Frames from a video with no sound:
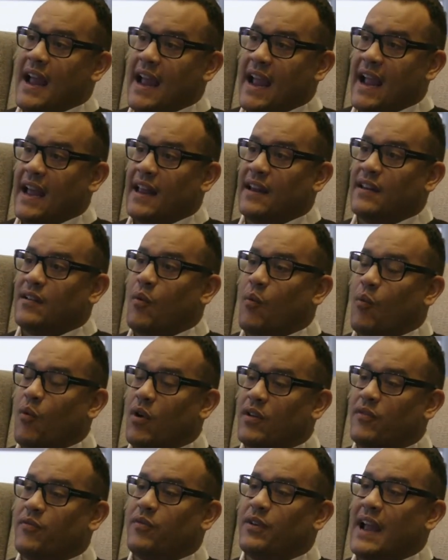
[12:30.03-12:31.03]
And
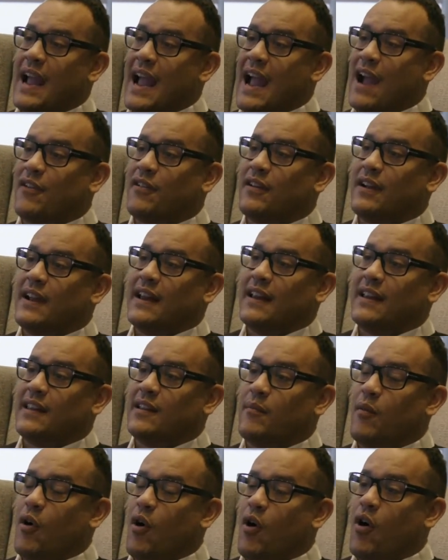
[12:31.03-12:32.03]
what if we aggregated
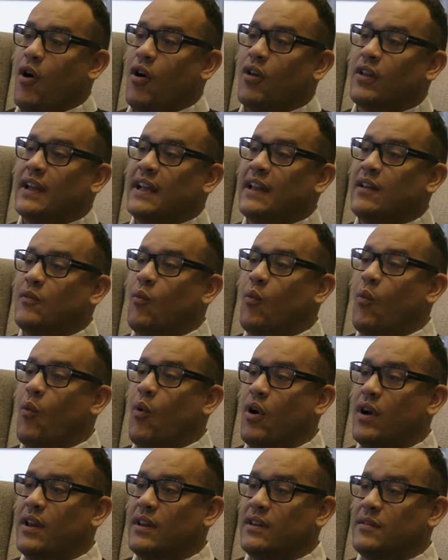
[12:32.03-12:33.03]
them all in
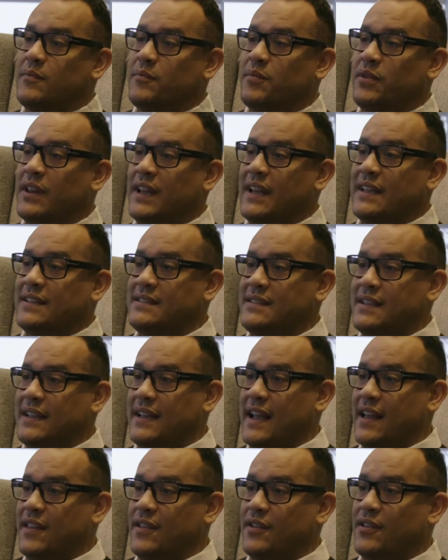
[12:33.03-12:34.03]
one place
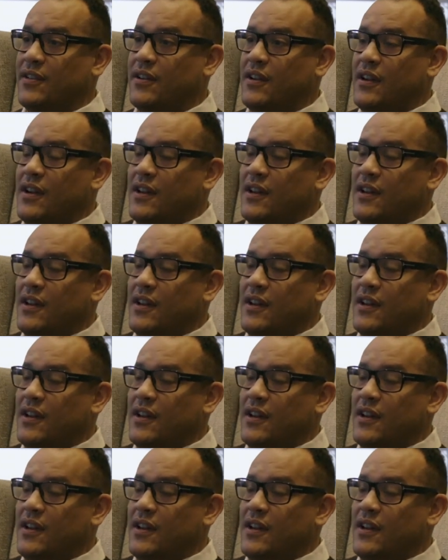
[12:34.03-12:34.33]
together?